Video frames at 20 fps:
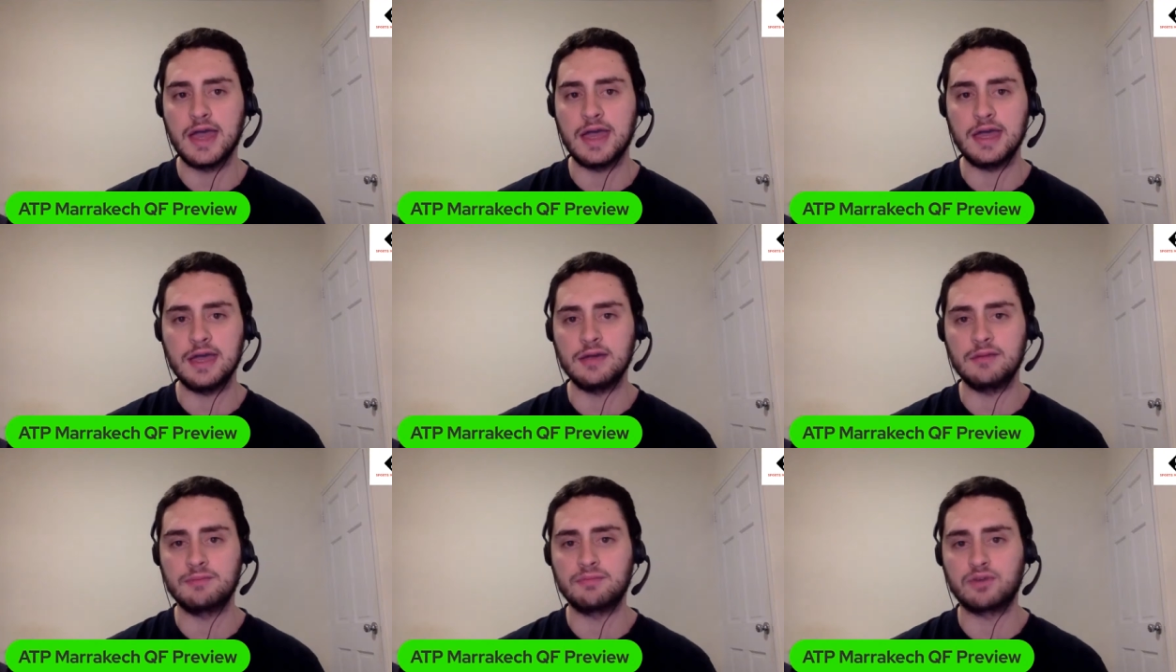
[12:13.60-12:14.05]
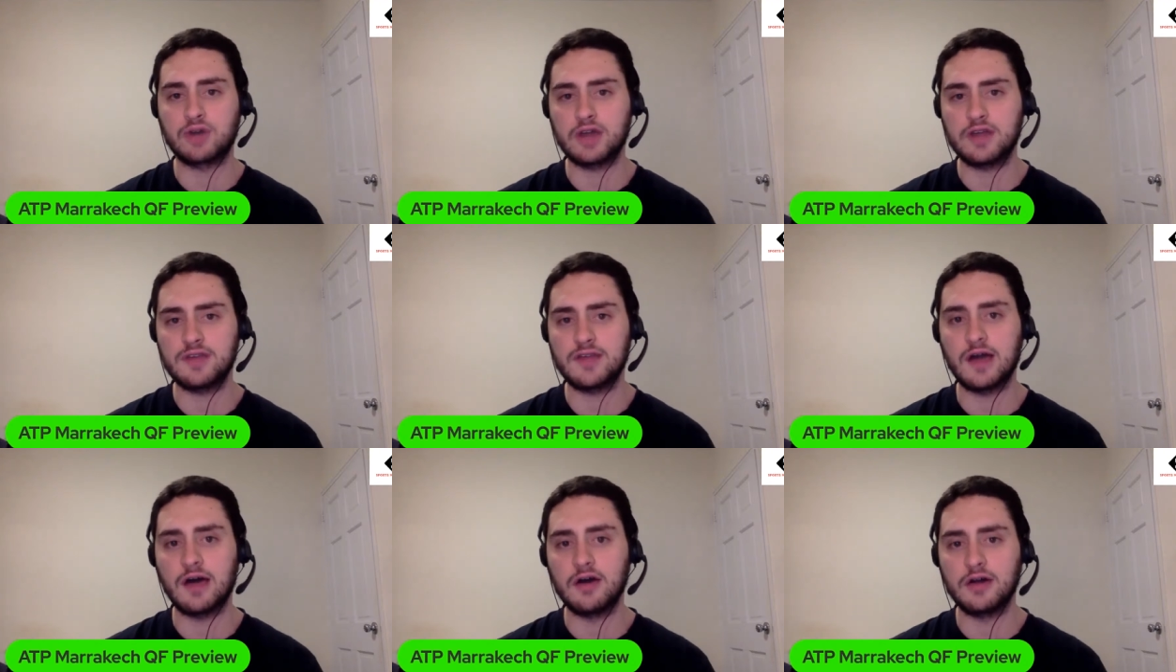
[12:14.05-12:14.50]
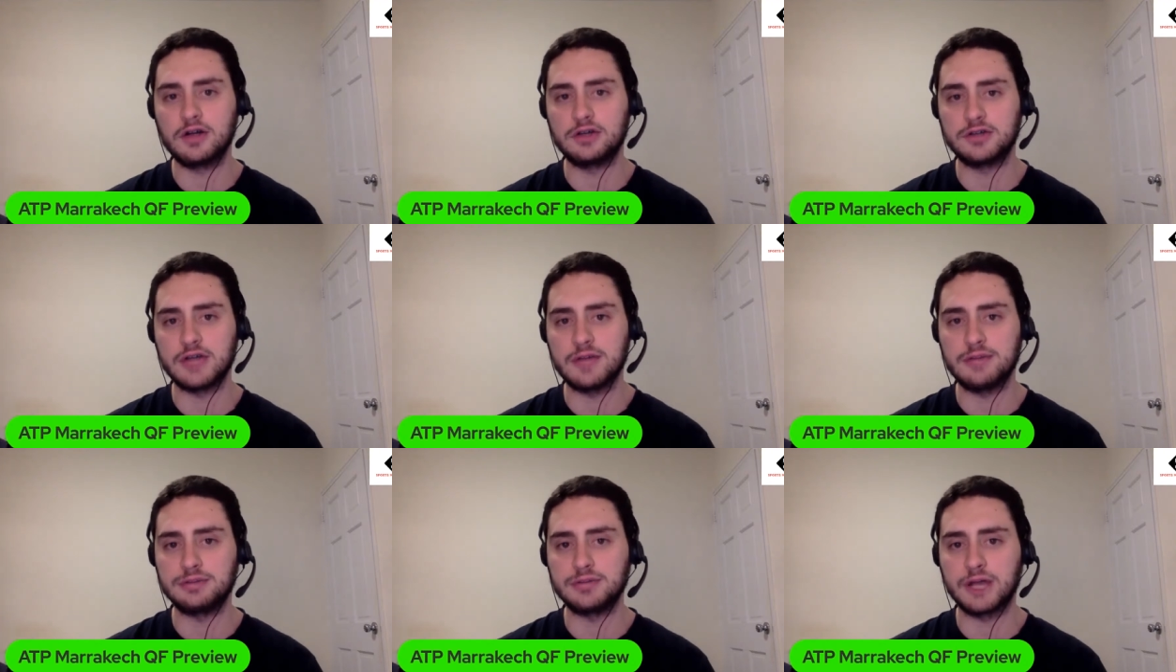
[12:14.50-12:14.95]
a pretty solid
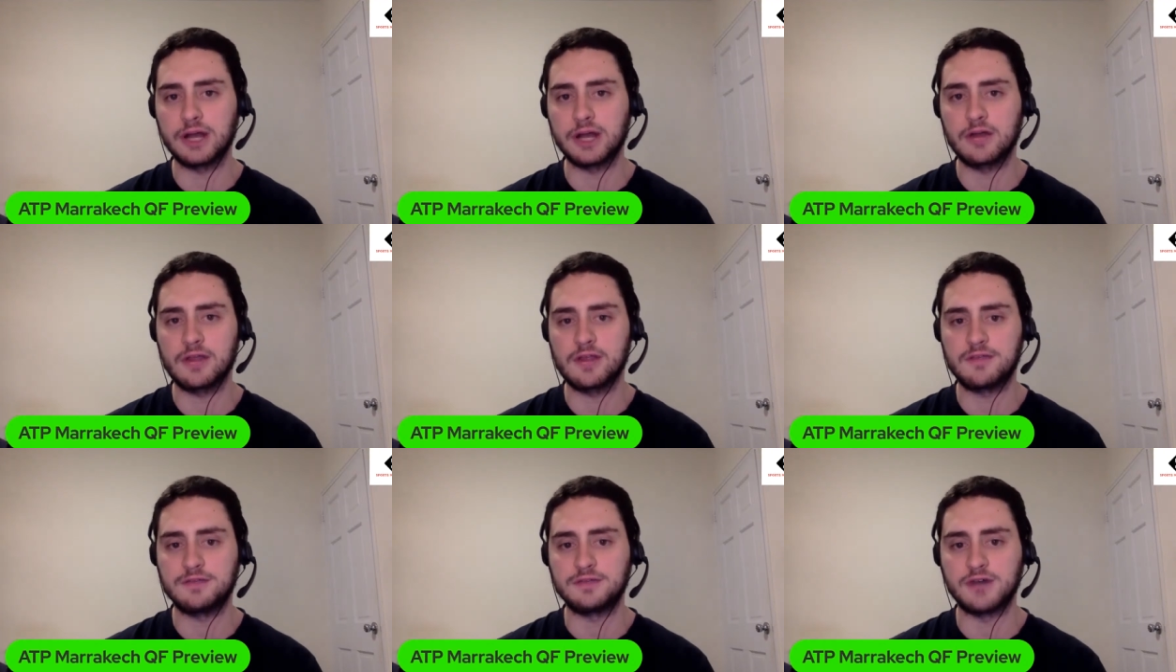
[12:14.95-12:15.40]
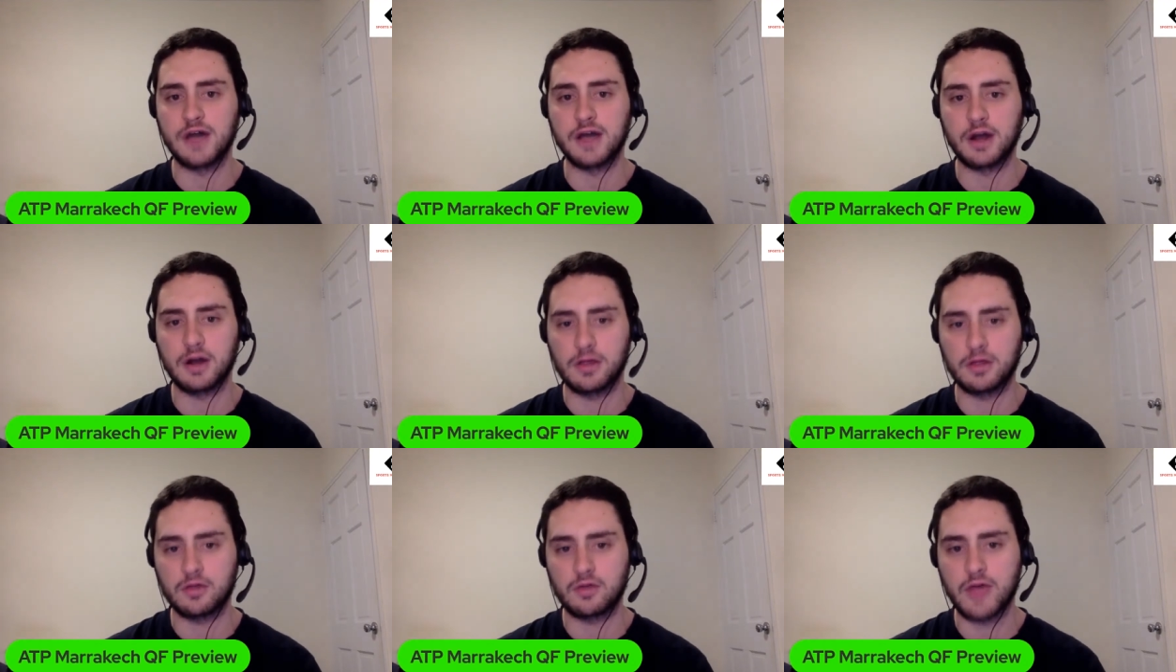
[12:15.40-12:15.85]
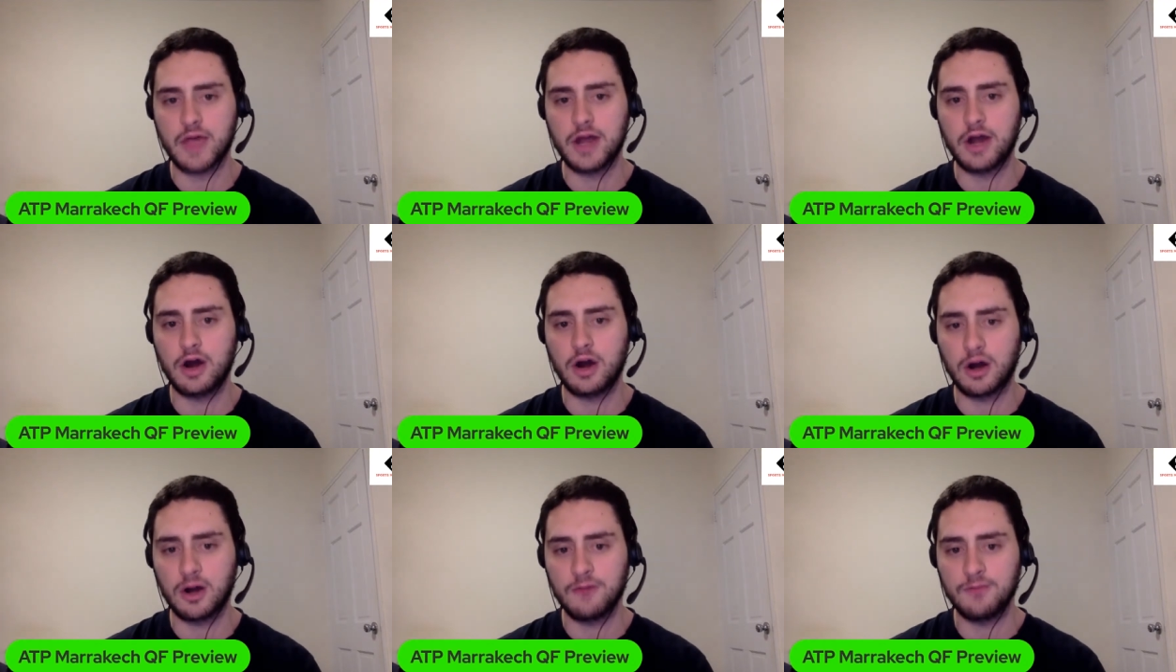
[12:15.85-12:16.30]
clay player that's flying under the
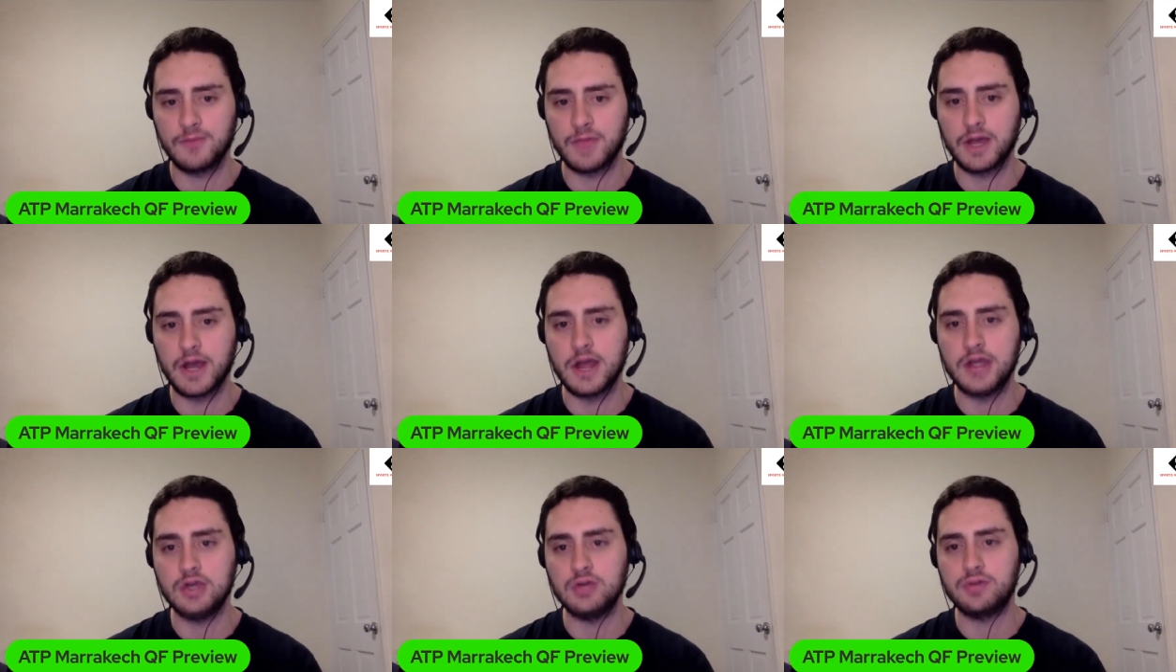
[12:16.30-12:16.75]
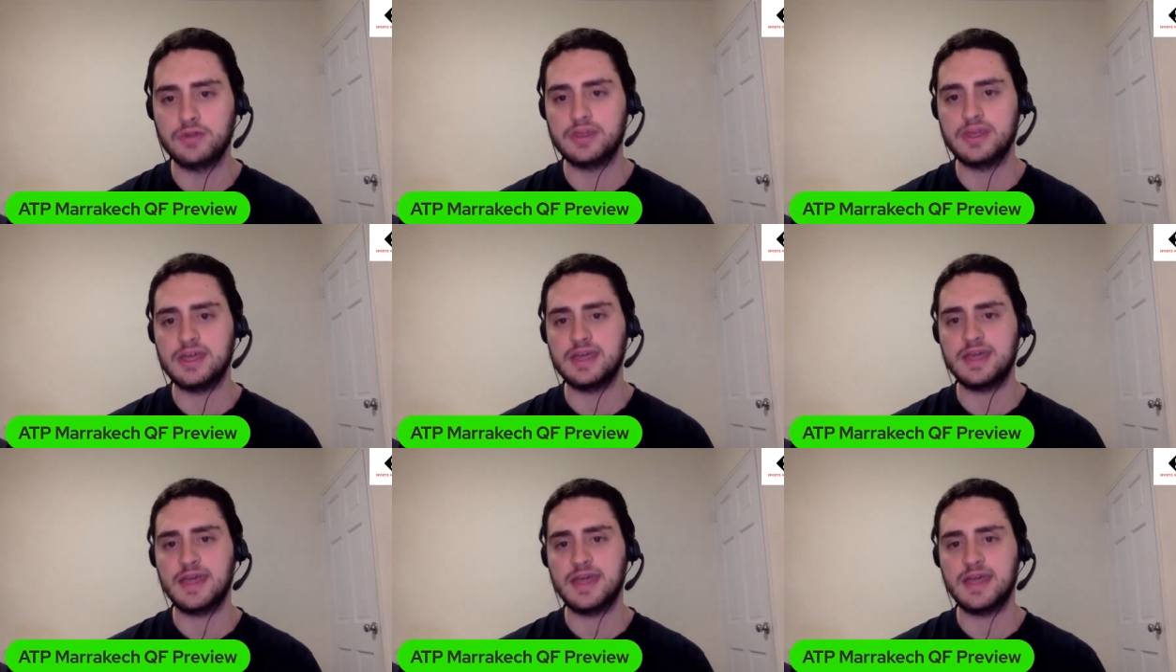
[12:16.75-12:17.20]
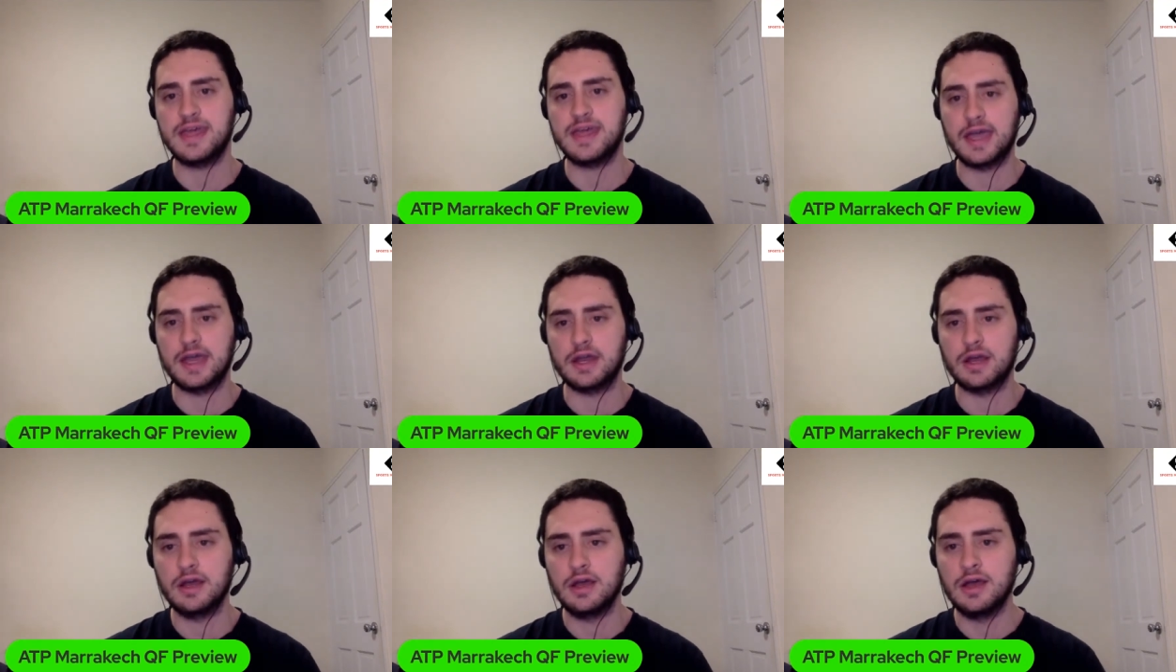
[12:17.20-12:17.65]
radar, and I do think he
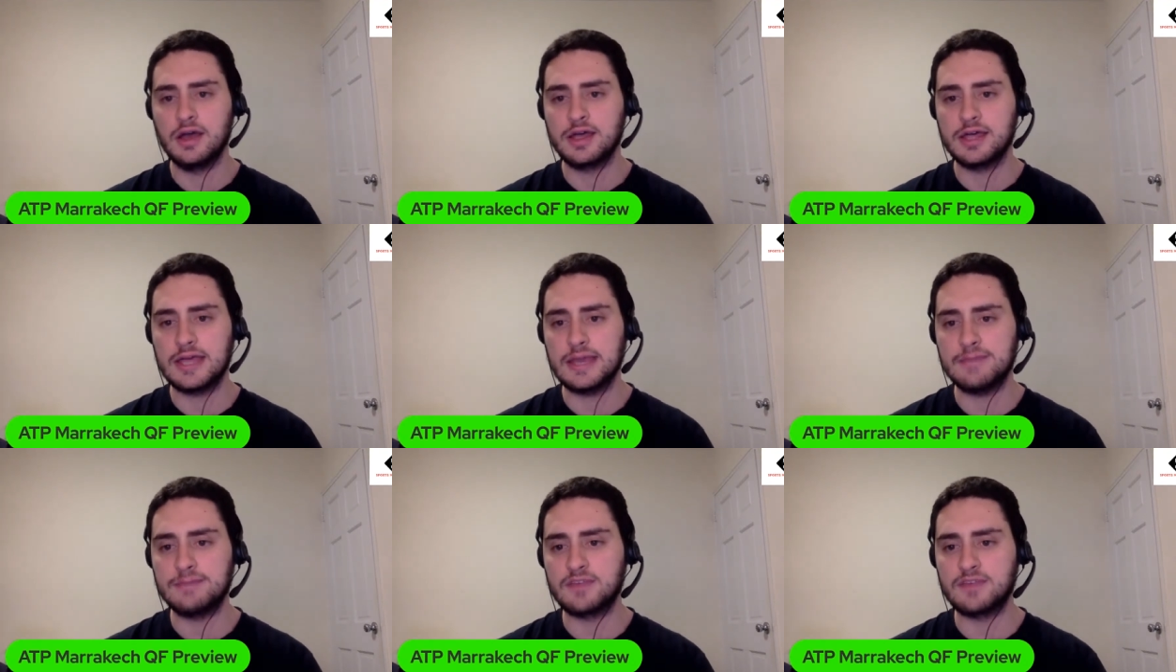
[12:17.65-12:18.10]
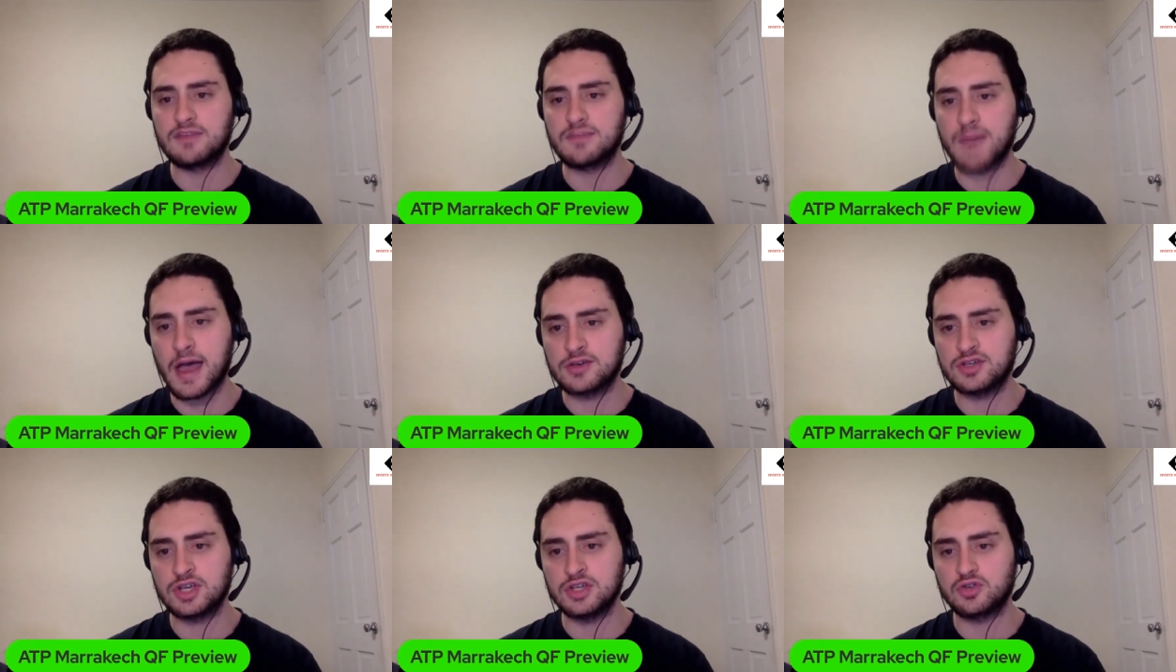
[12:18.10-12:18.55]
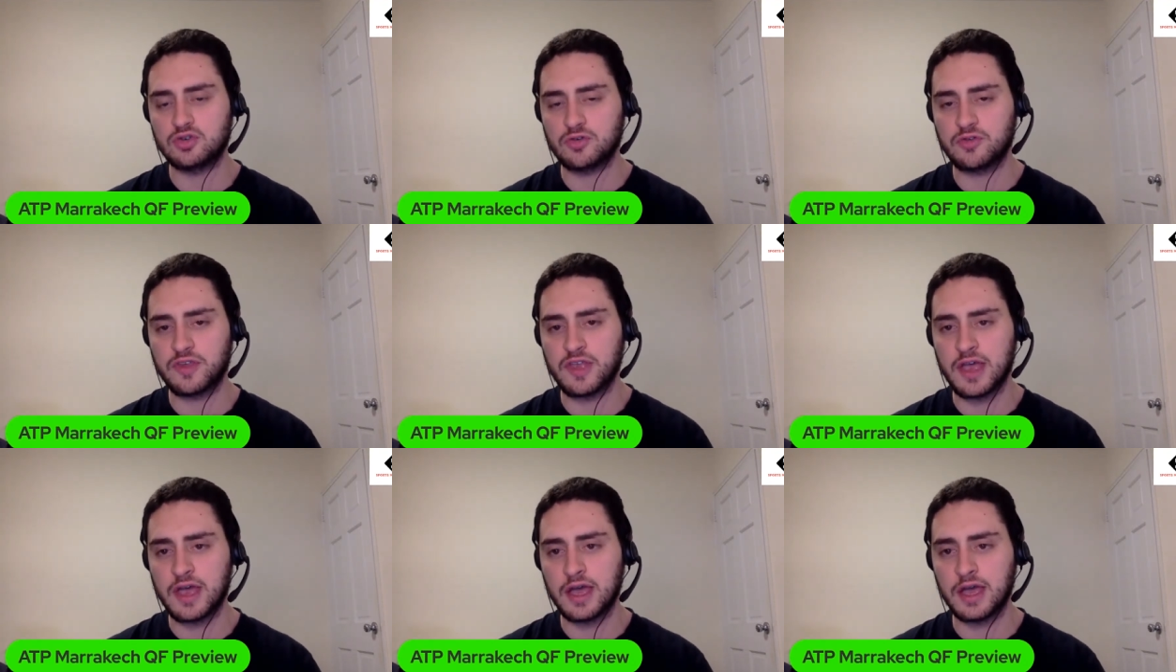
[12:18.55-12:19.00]
can keep this match
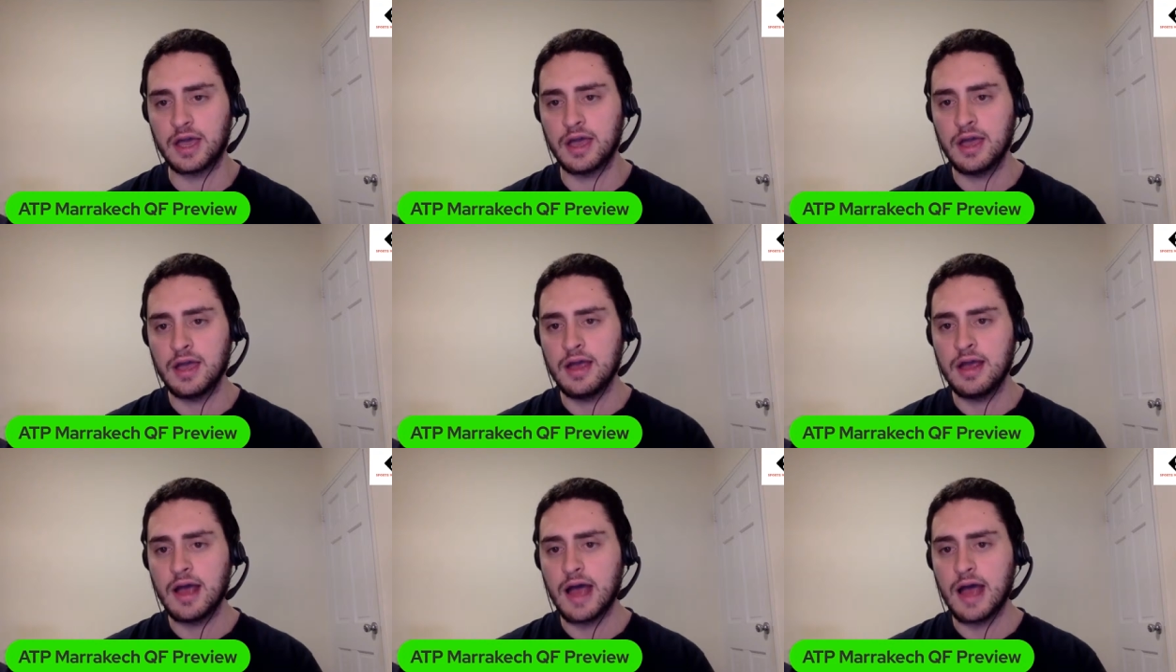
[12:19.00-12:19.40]
interesting.